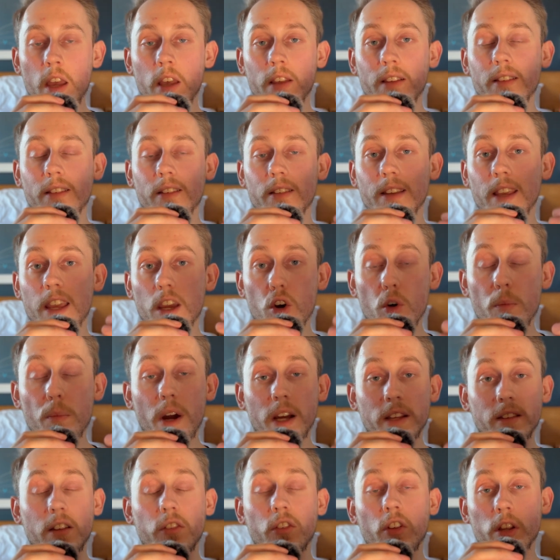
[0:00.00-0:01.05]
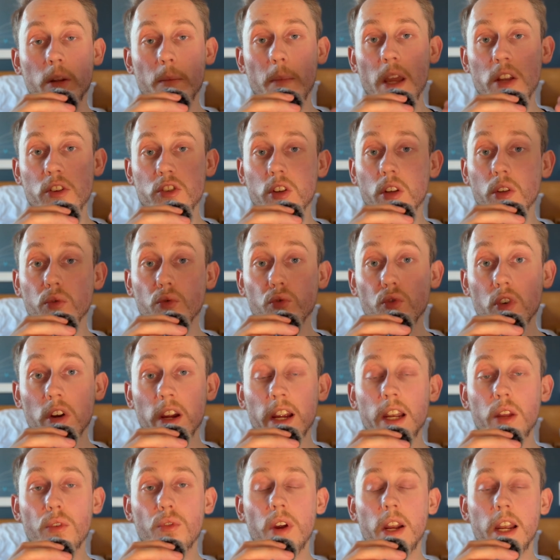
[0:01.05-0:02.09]
Skill practice on the bench is
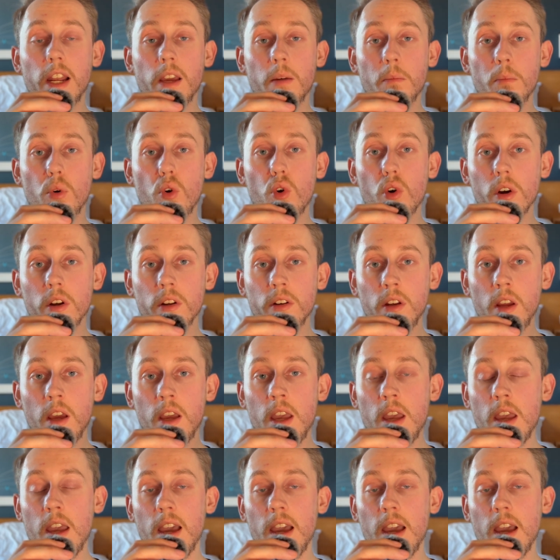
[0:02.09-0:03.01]
really, really important.